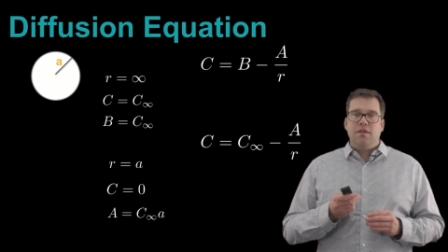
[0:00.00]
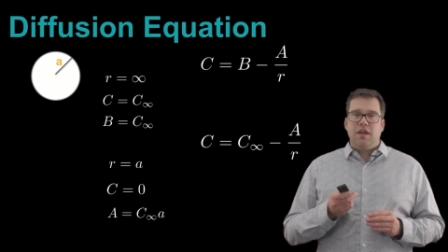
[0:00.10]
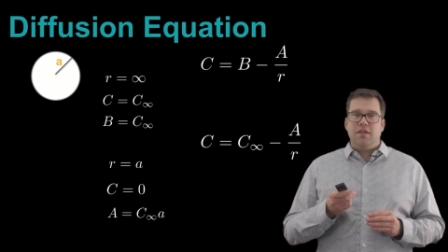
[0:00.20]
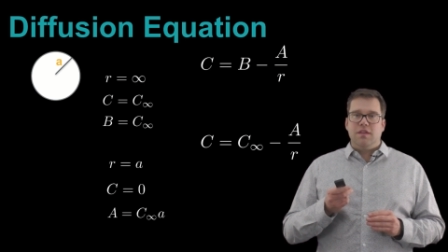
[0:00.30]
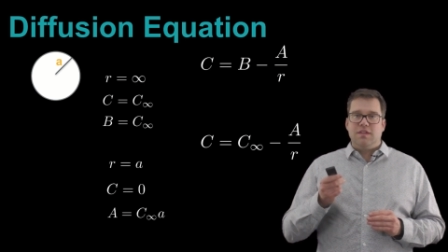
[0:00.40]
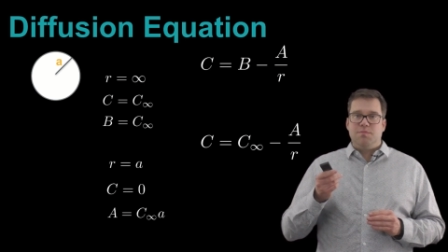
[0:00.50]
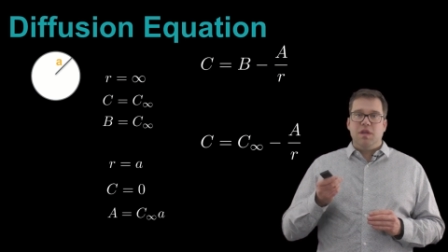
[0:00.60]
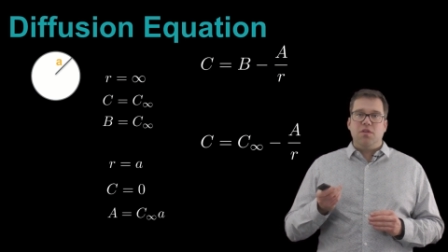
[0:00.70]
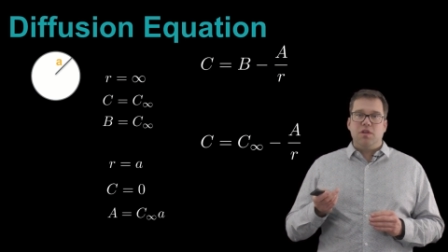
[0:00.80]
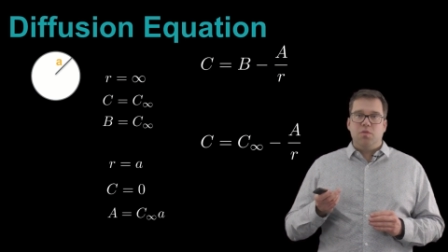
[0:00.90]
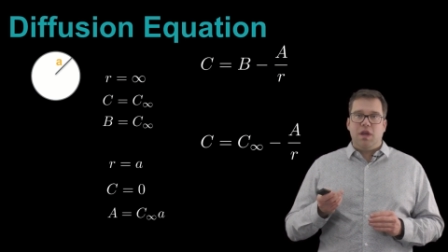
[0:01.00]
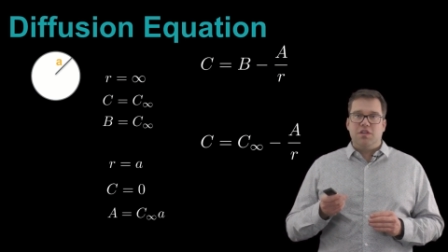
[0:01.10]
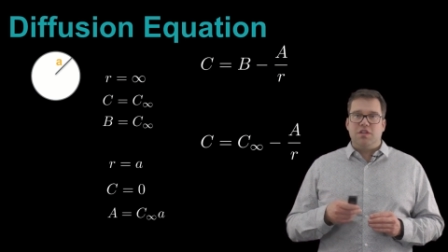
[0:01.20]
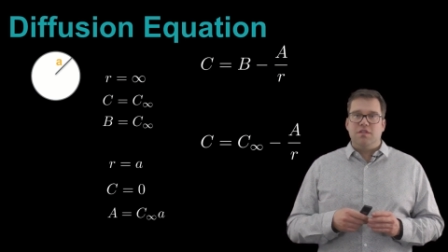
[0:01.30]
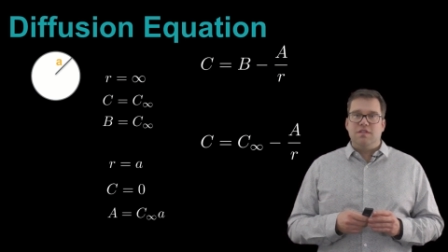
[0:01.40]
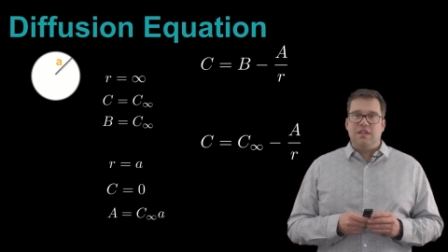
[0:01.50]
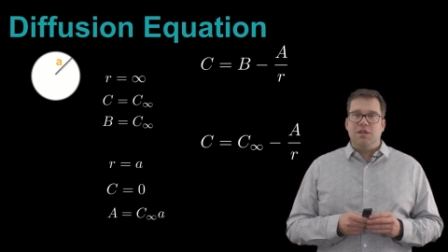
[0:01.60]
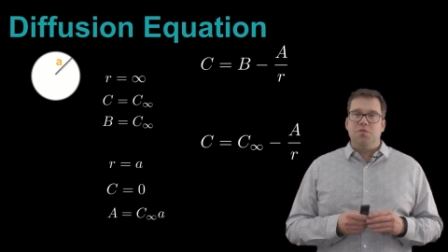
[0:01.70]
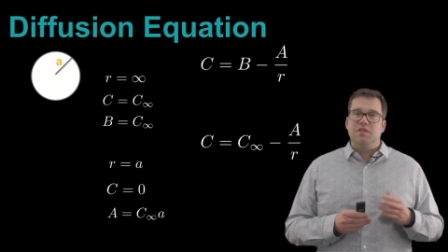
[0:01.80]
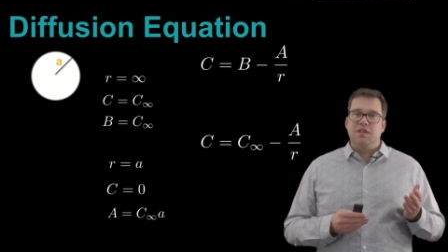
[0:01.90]
in this middle equation, C
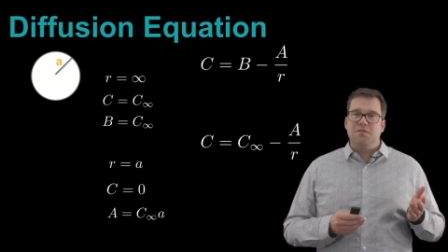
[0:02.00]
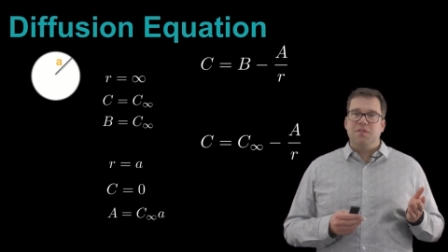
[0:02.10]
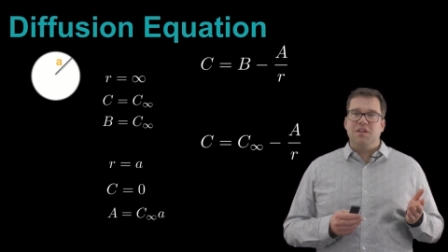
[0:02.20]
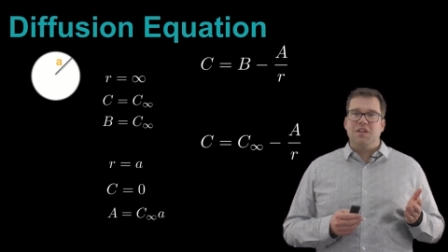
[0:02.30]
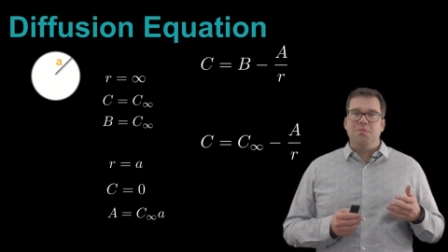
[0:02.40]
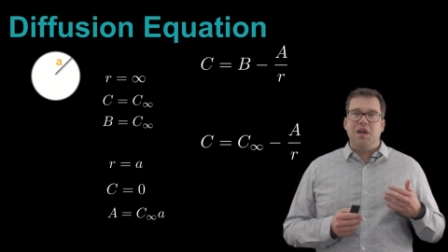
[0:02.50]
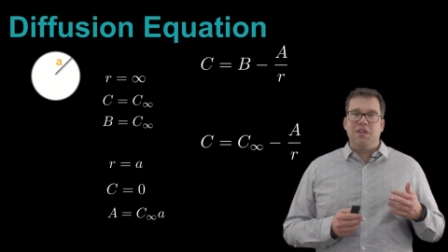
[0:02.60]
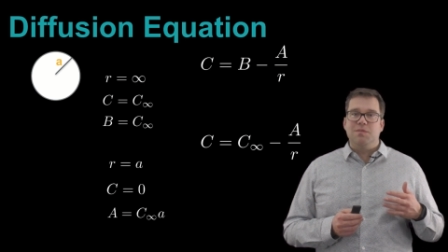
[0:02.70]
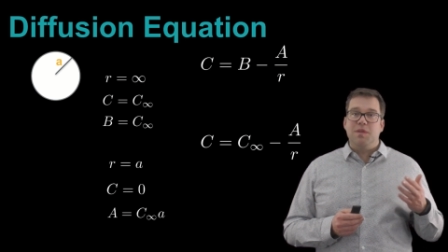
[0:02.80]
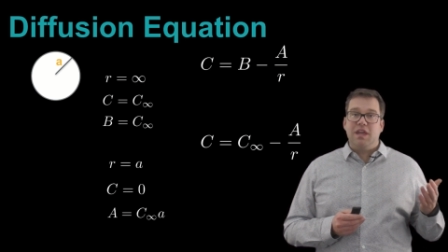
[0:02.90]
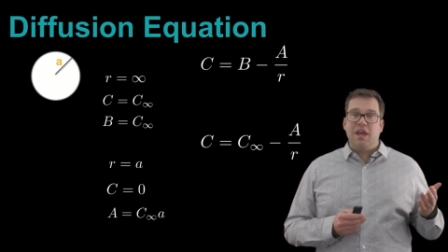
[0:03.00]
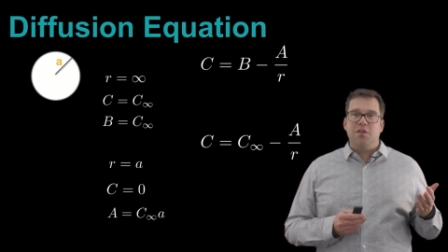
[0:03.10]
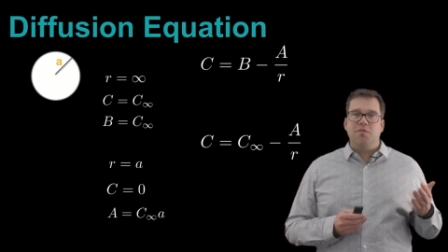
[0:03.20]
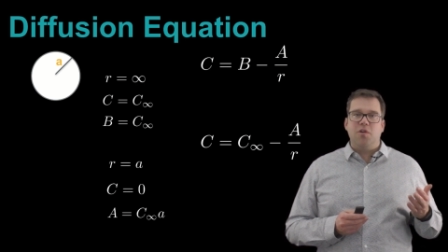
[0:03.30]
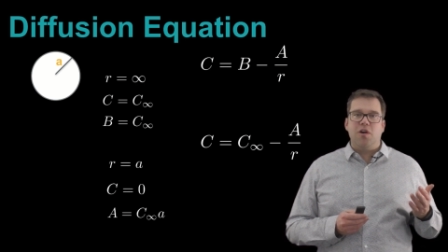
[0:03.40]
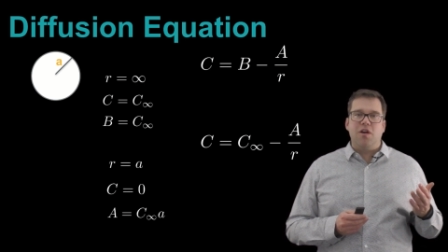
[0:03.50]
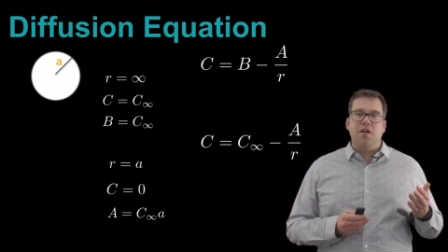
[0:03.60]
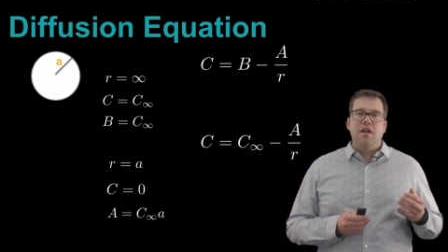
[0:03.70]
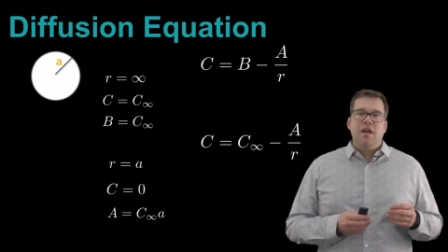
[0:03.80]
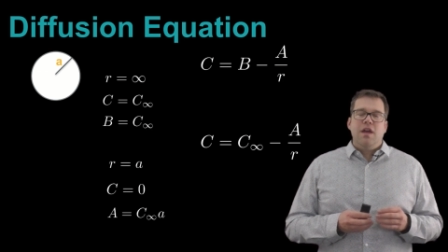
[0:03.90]
equals C infinity minus big A over R,